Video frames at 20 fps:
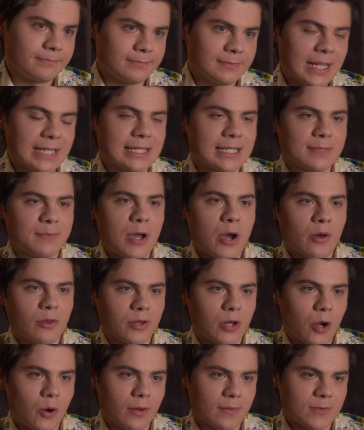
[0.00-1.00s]
lets his mouth
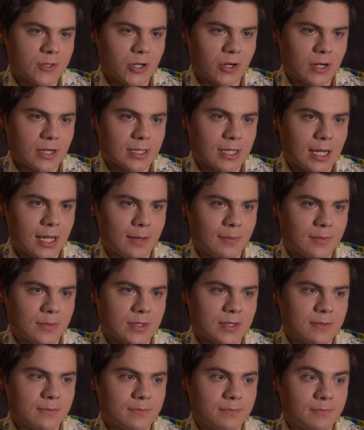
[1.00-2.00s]
go at certain
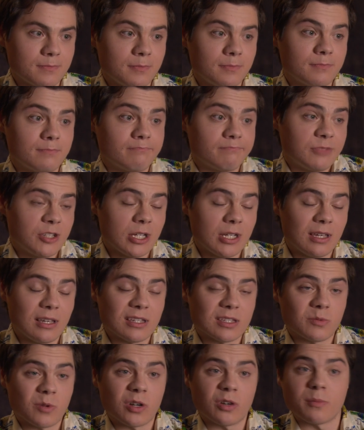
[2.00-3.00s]
times. Shinky
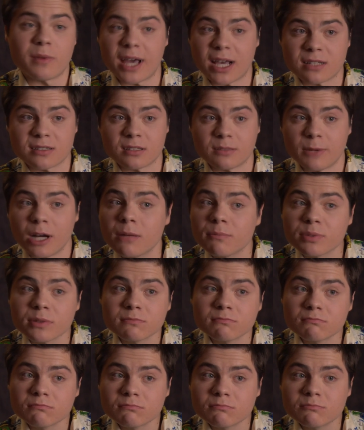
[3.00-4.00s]
is the one who backs him up
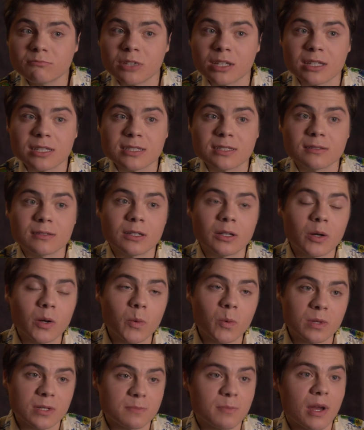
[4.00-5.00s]
with his,
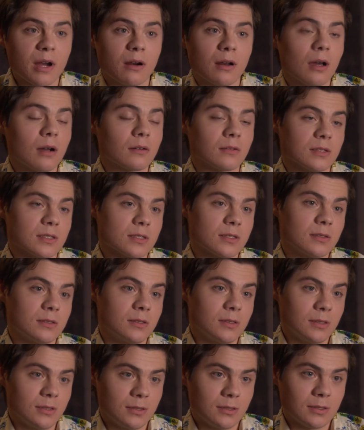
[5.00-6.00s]
with his bare knuckles
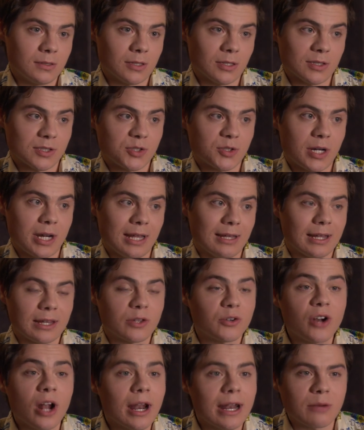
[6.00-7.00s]
and all his training. Like,
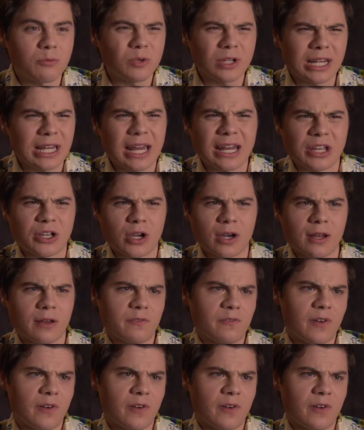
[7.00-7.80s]
they're not really any good at